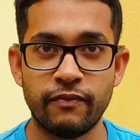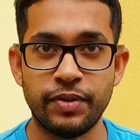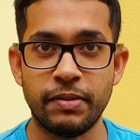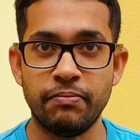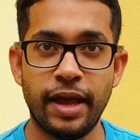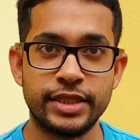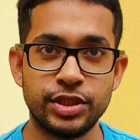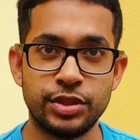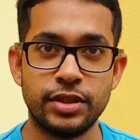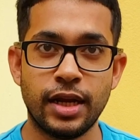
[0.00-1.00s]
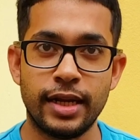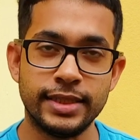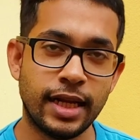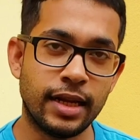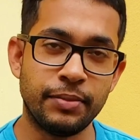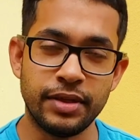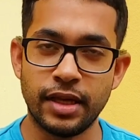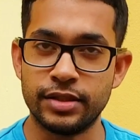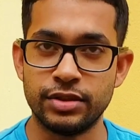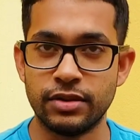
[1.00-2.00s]
been messaging and telling me
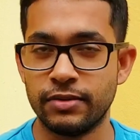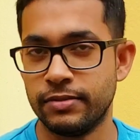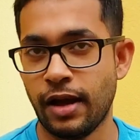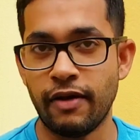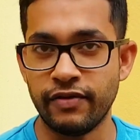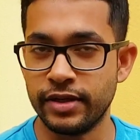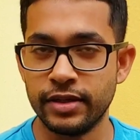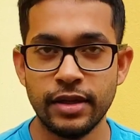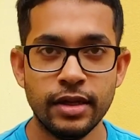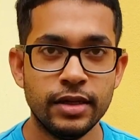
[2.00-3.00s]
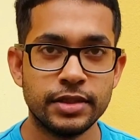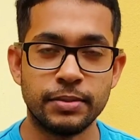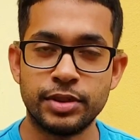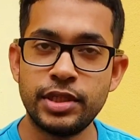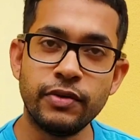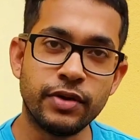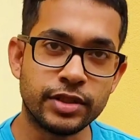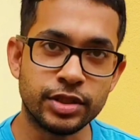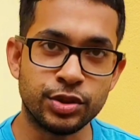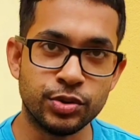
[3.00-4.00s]
that you're having some serious
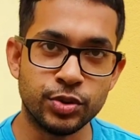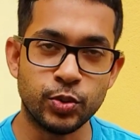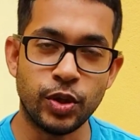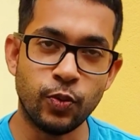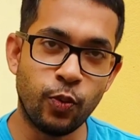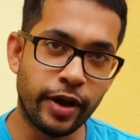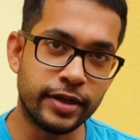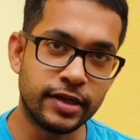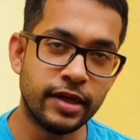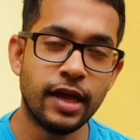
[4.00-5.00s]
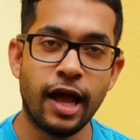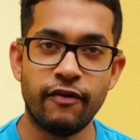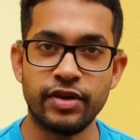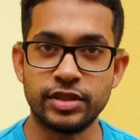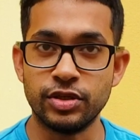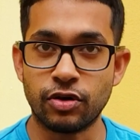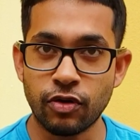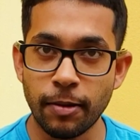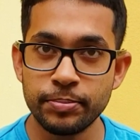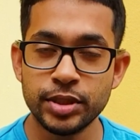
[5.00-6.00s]
issues with the weather affecting your
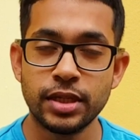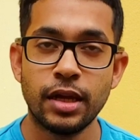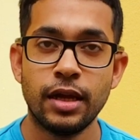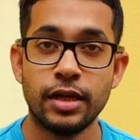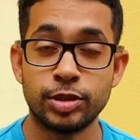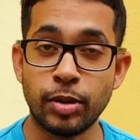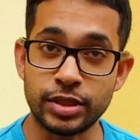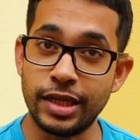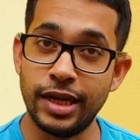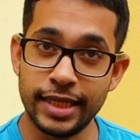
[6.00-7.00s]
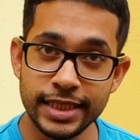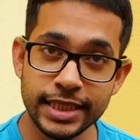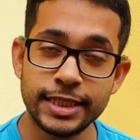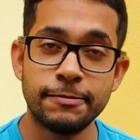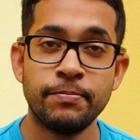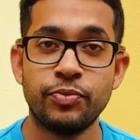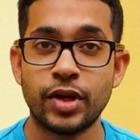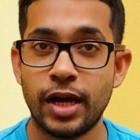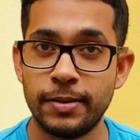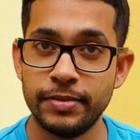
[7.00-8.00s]
crops, especially lettuce,
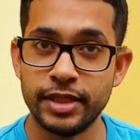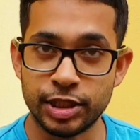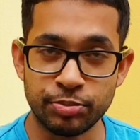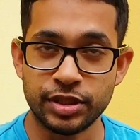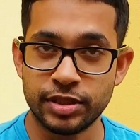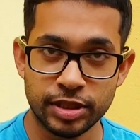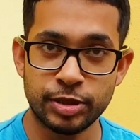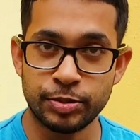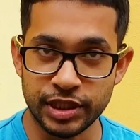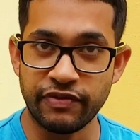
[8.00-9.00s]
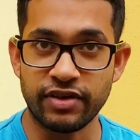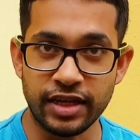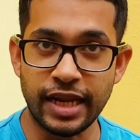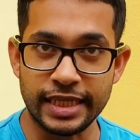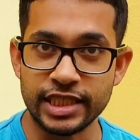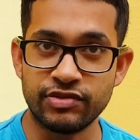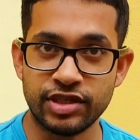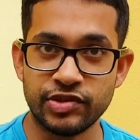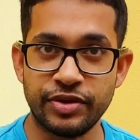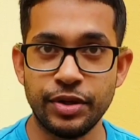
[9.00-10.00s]
specifically lettuce for
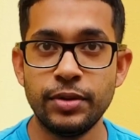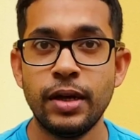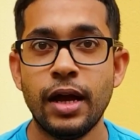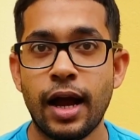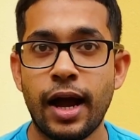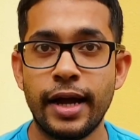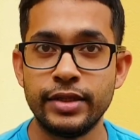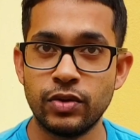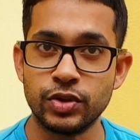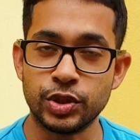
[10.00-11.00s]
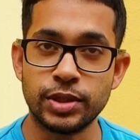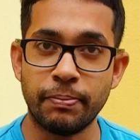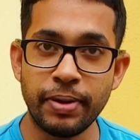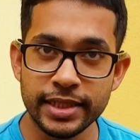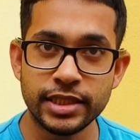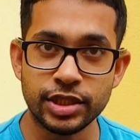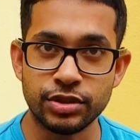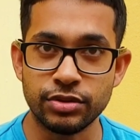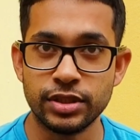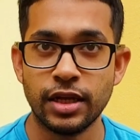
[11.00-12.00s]
this video, and also some pest
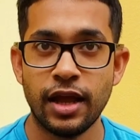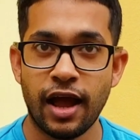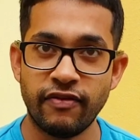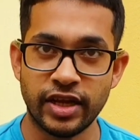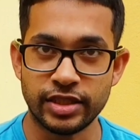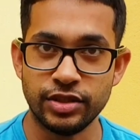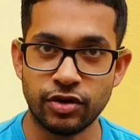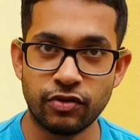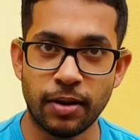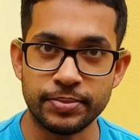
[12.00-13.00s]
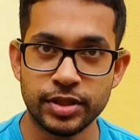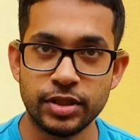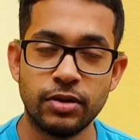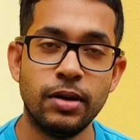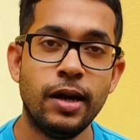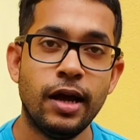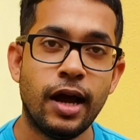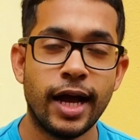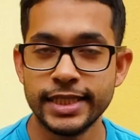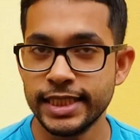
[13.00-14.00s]
issues affecting your crops. So
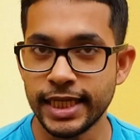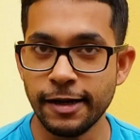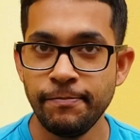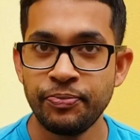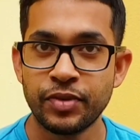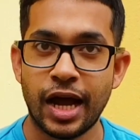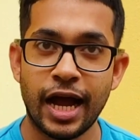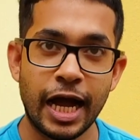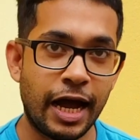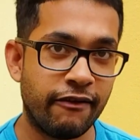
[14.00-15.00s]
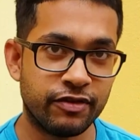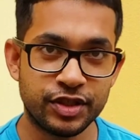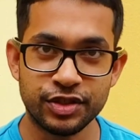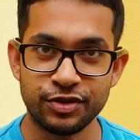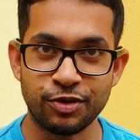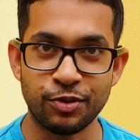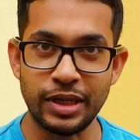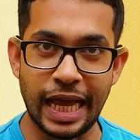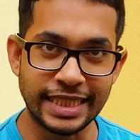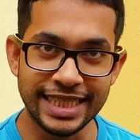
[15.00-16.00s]
as I said, I have to grow
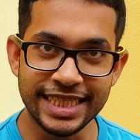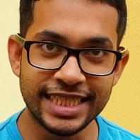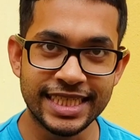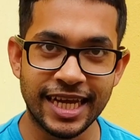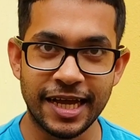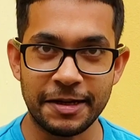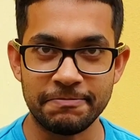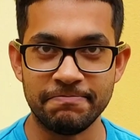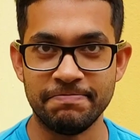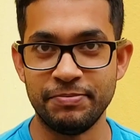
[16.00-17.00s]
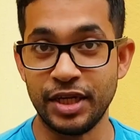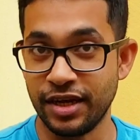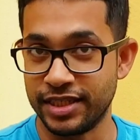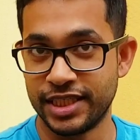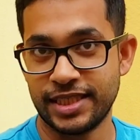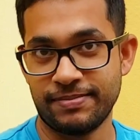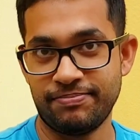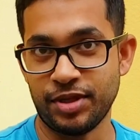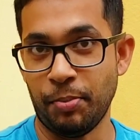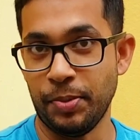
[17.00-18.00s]
lettuce because
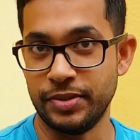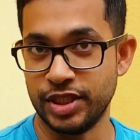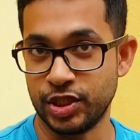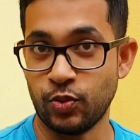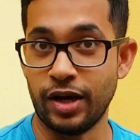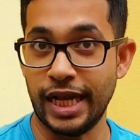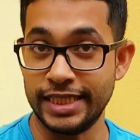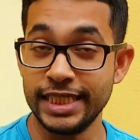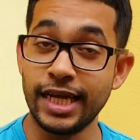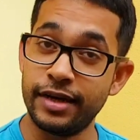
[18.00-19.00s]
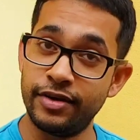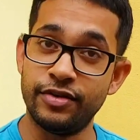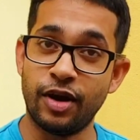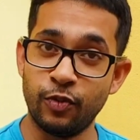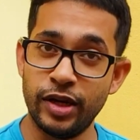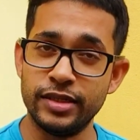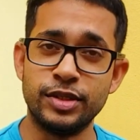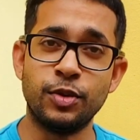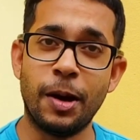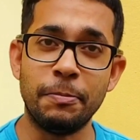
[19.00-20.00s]
some people just want lettuce and they're not willing
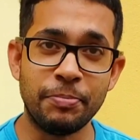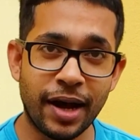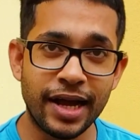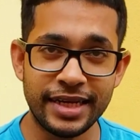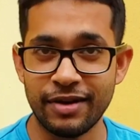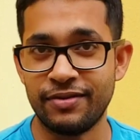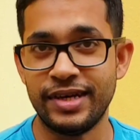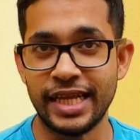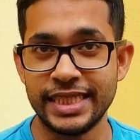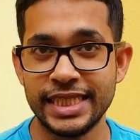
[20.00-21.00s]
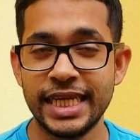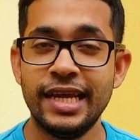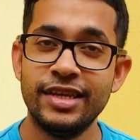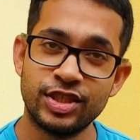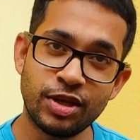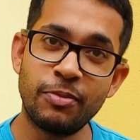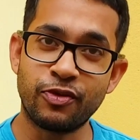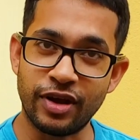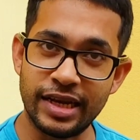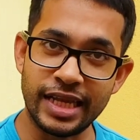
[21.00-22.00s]
to go and buy their own lettuce. So I'm
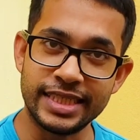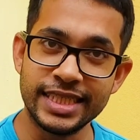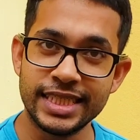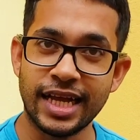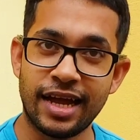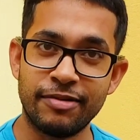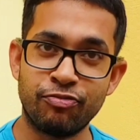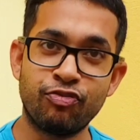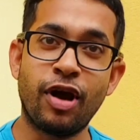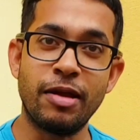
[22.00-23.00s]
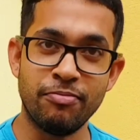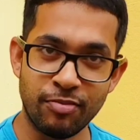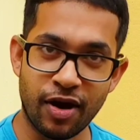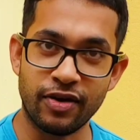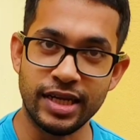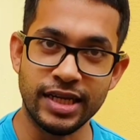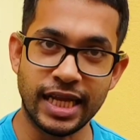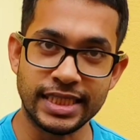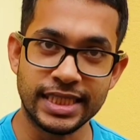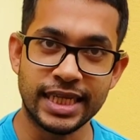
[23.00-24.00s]
growing lettuce and primarily
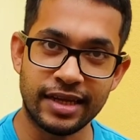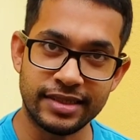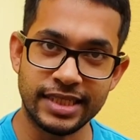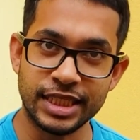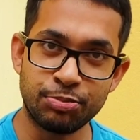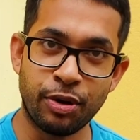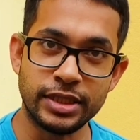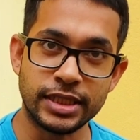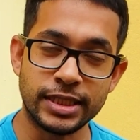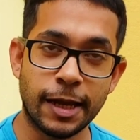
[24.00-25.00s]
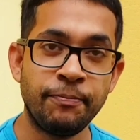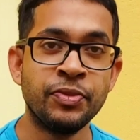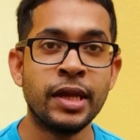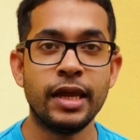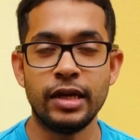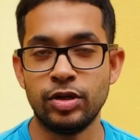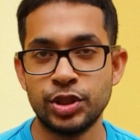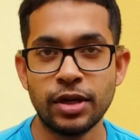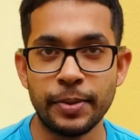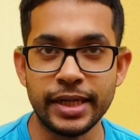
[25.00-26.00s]
lettuce at this point in time. It'll
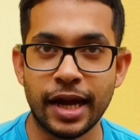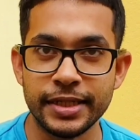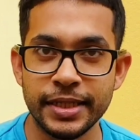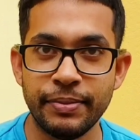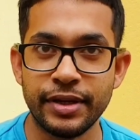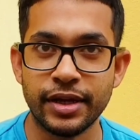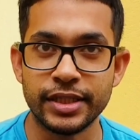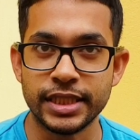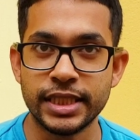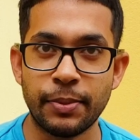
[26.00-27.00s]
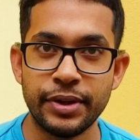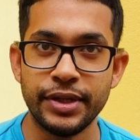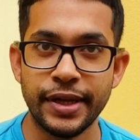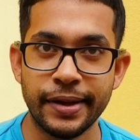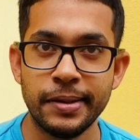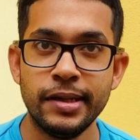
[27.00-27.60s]
also come in handy because this time of the year,